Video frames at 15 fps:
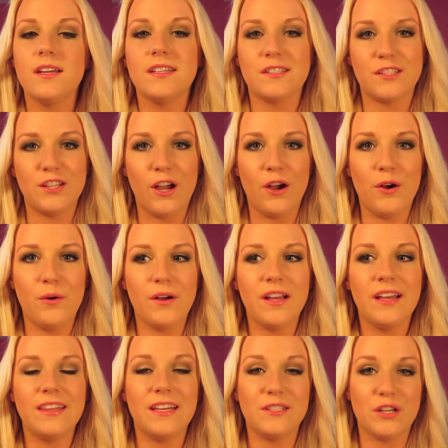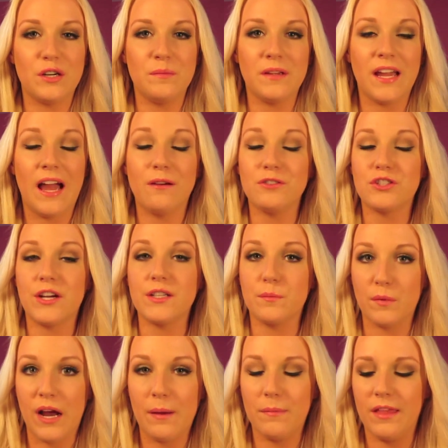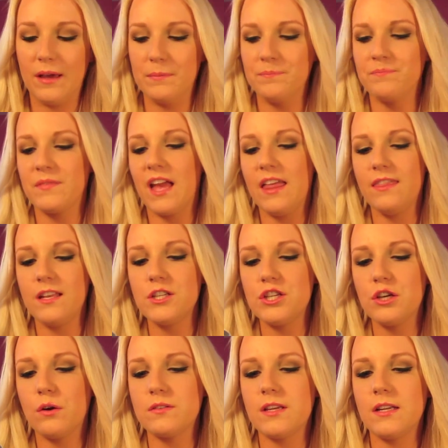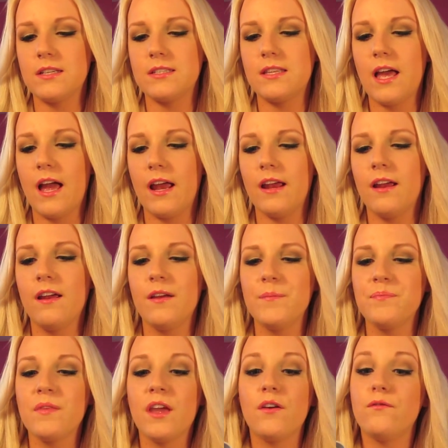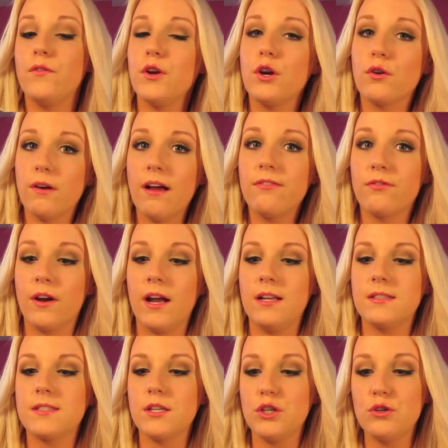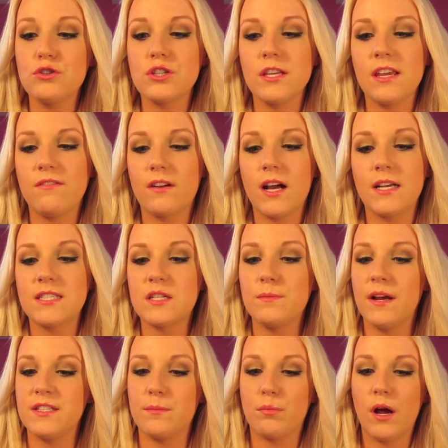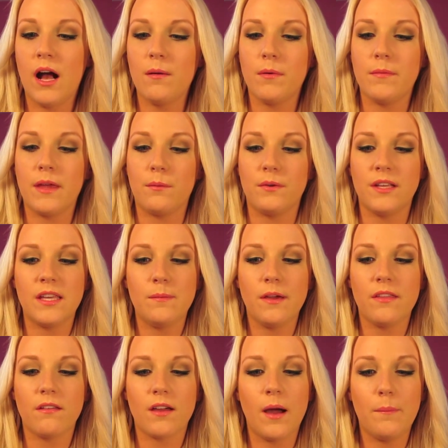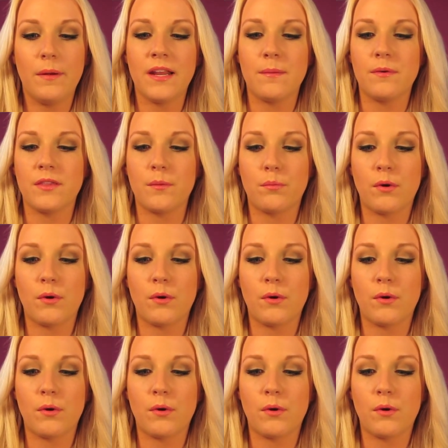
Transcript: So they told me I was trying to bribe them. And then she goes on to say, for your reference, usually if a customer has a problem, they will email the company about the